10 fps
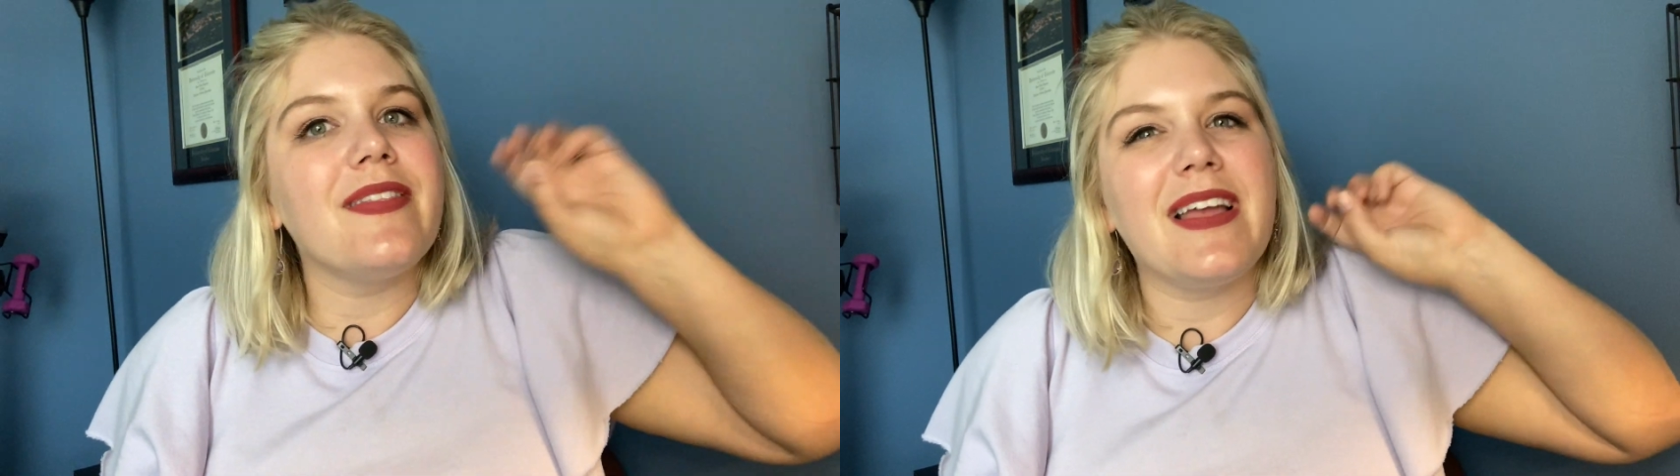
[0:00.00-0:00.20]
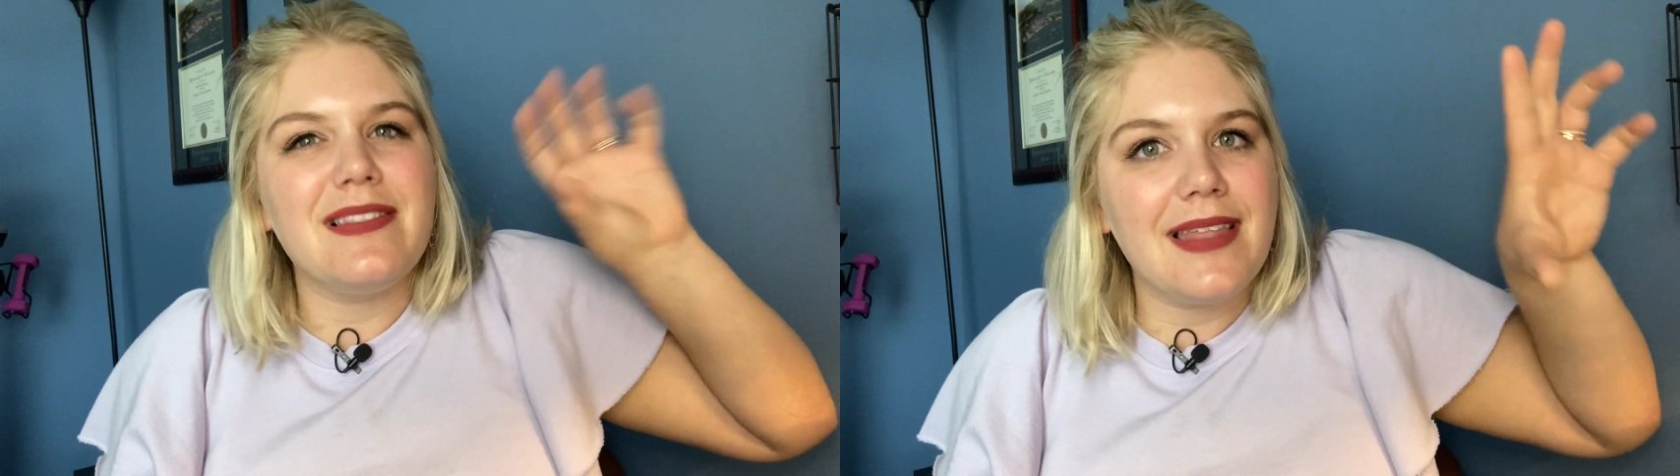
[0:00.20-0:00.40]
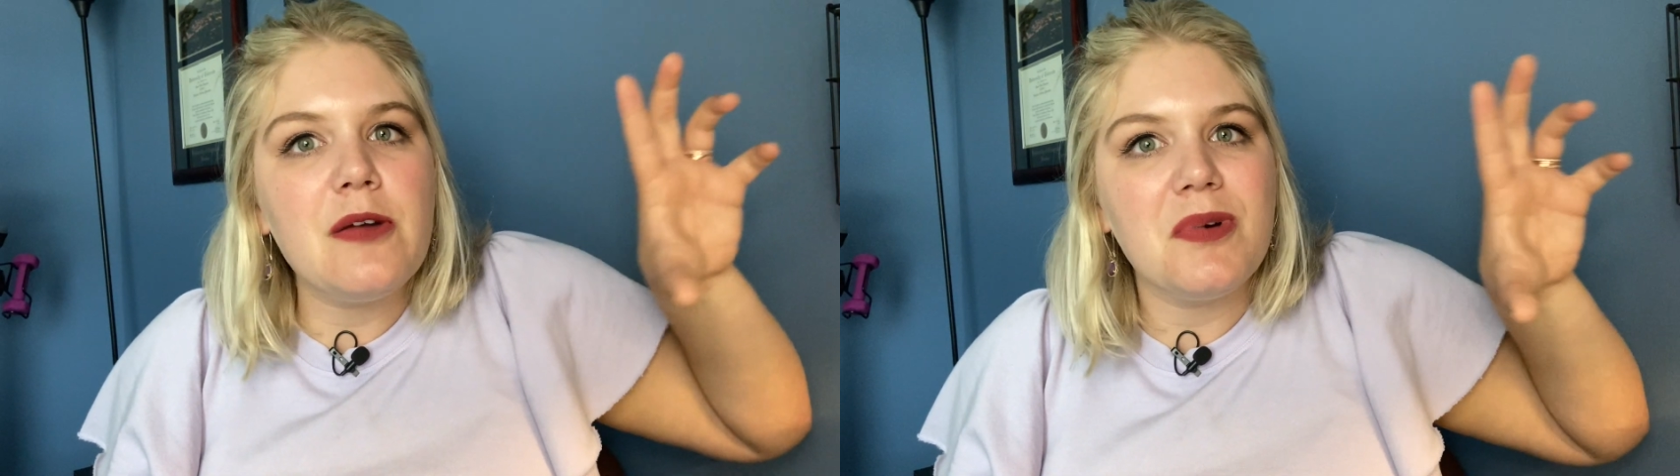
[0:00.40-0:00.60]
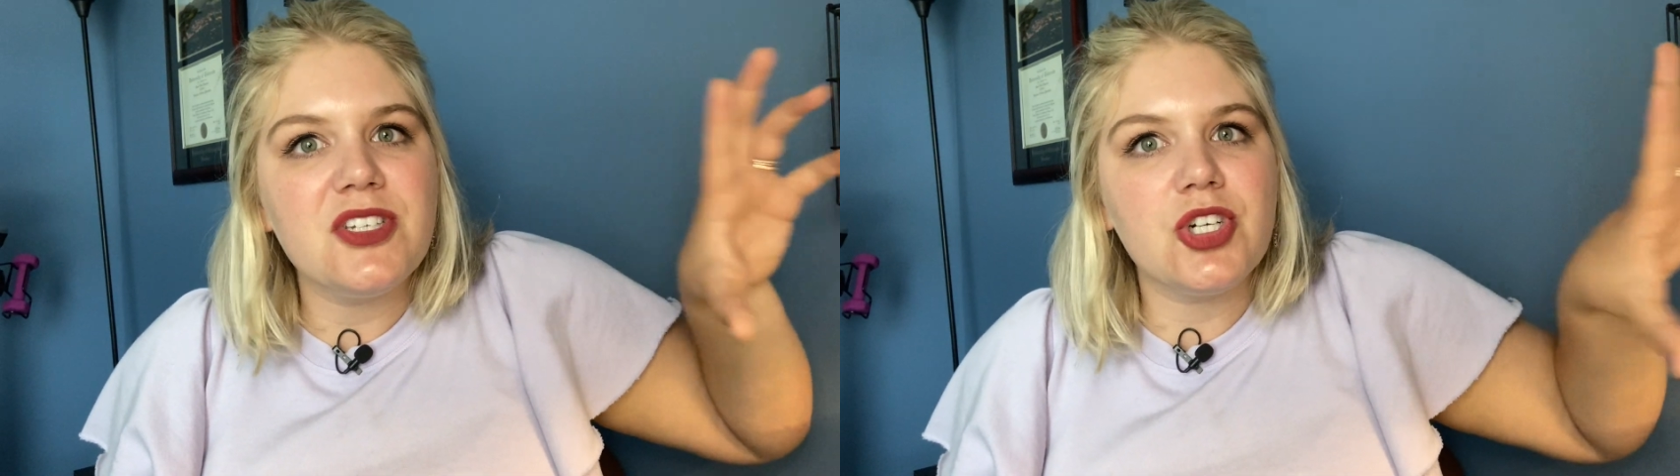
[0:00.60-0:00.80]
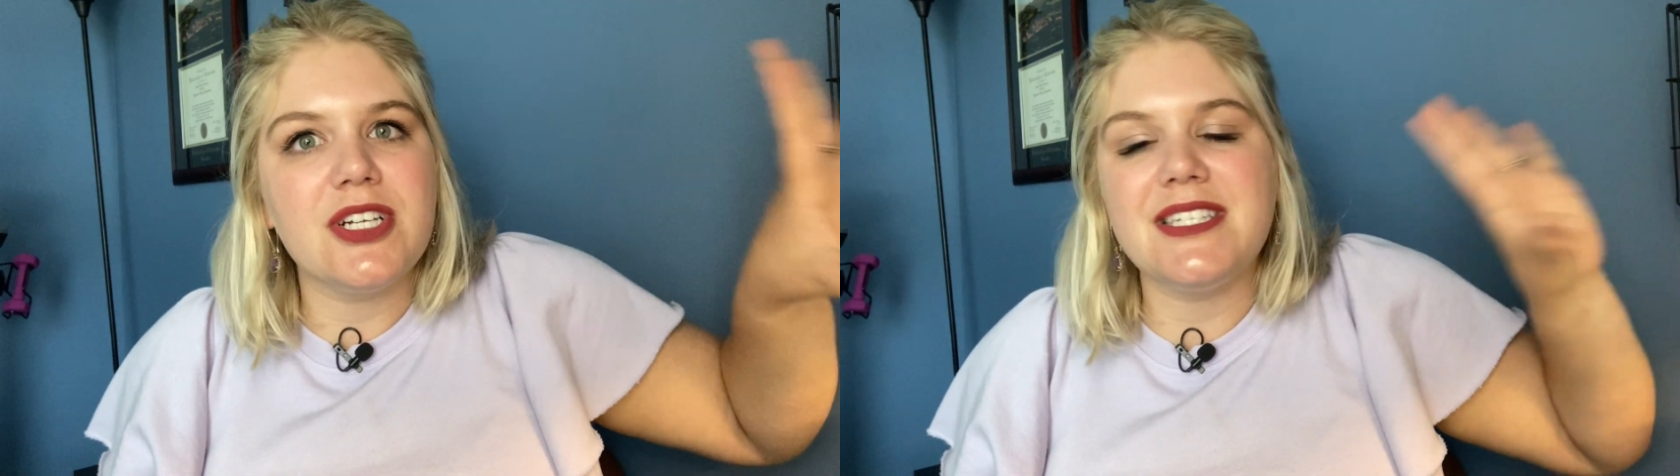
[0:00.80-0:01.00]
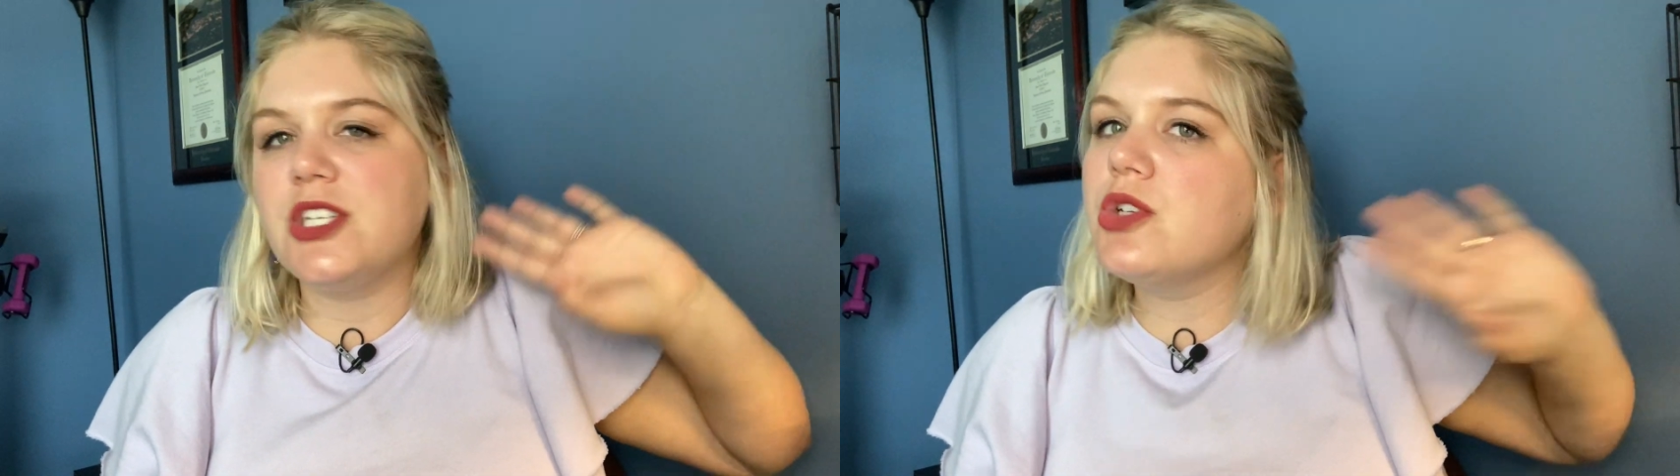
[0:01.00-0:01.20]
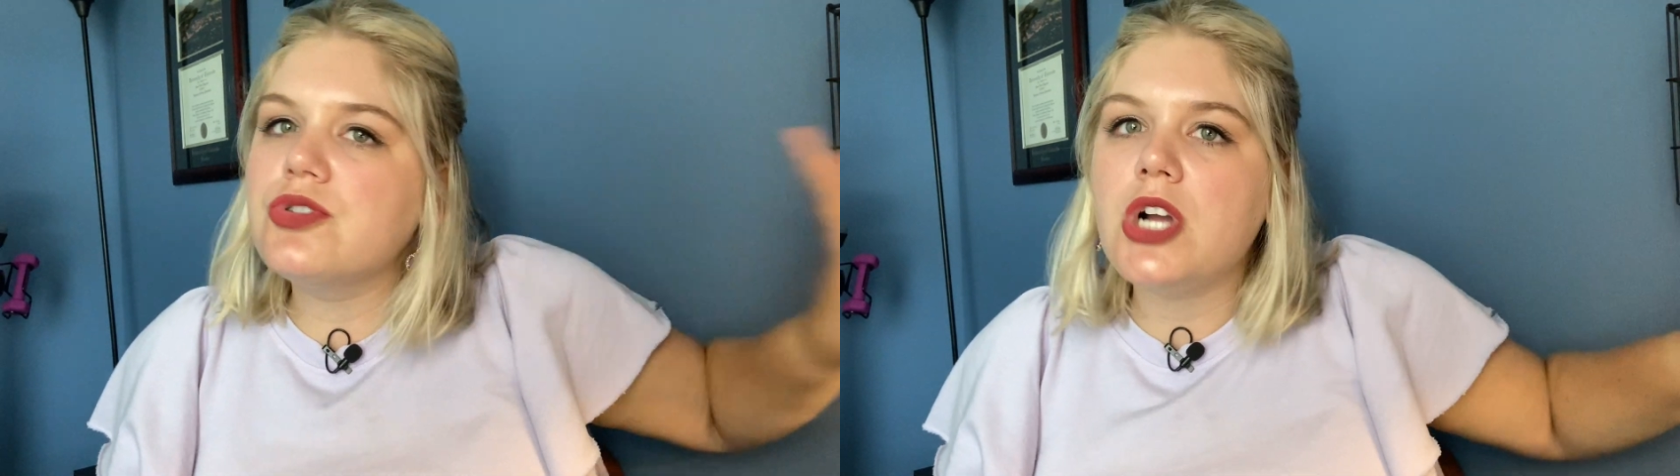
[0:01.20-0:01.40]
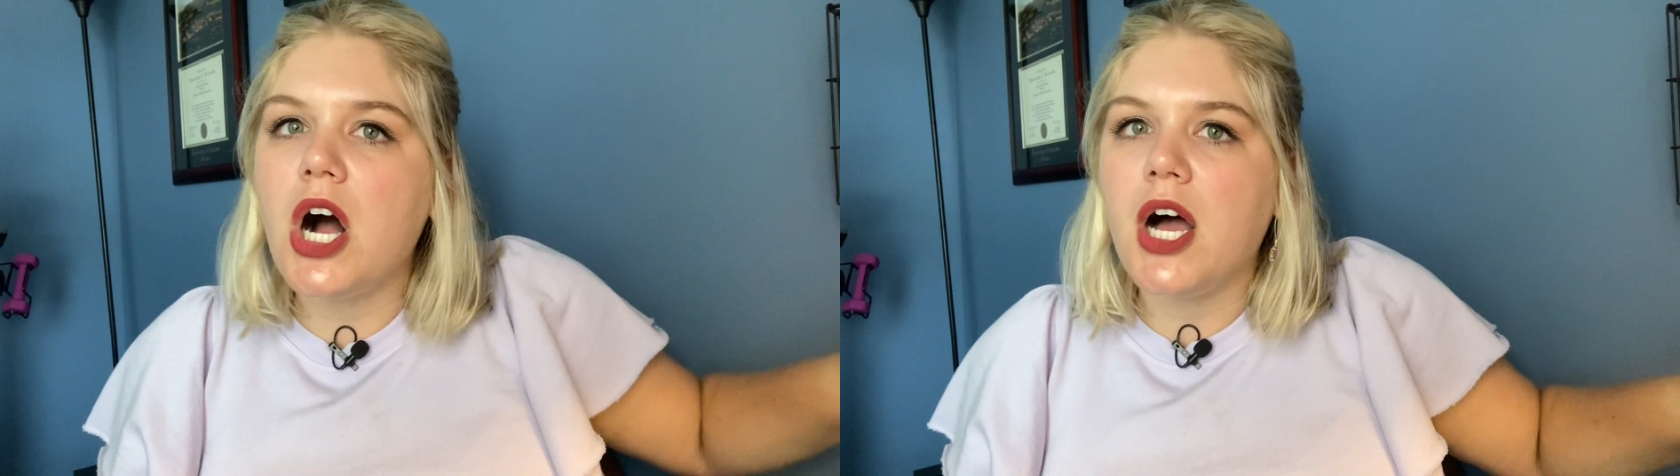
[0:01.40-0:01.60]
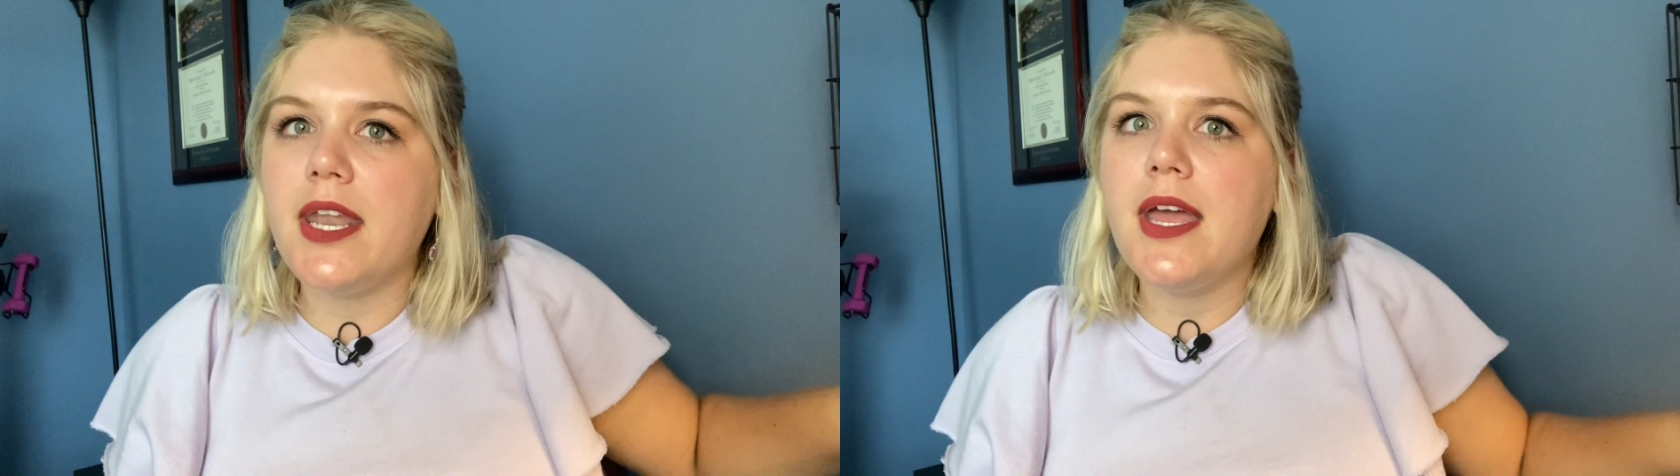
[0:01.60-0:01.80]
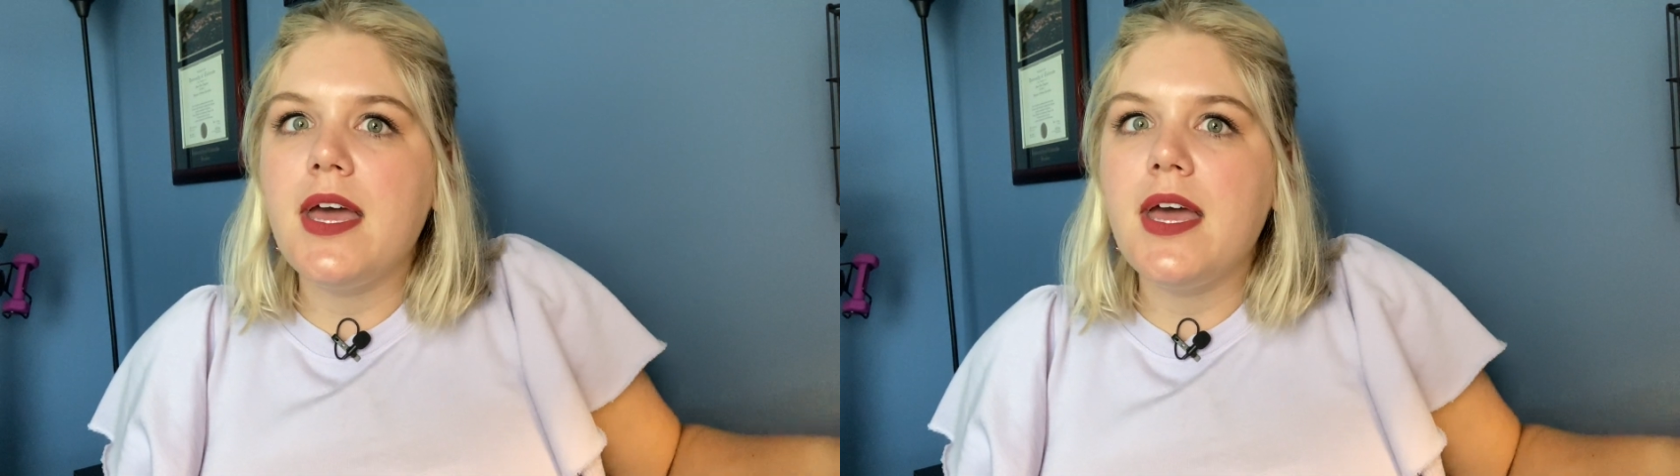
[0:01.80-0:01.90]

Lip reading: and like late winter is a huge con,